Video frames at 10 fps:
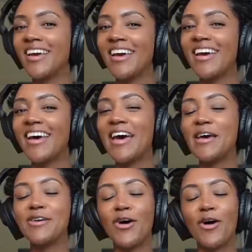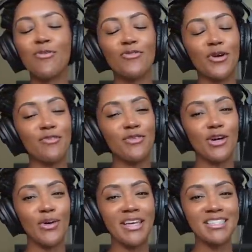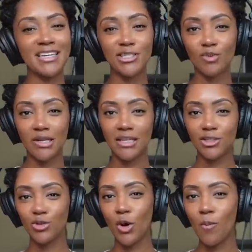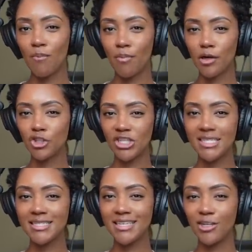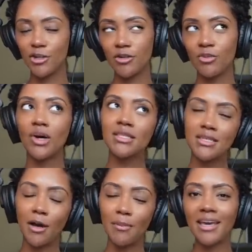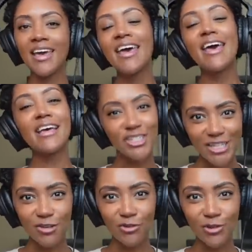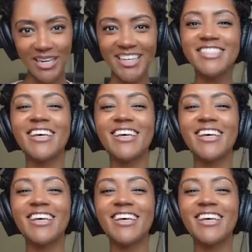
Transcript: Hey y'all, before the video ends, I just want to let you know merch is here. Well, it's coming. It's just a few days.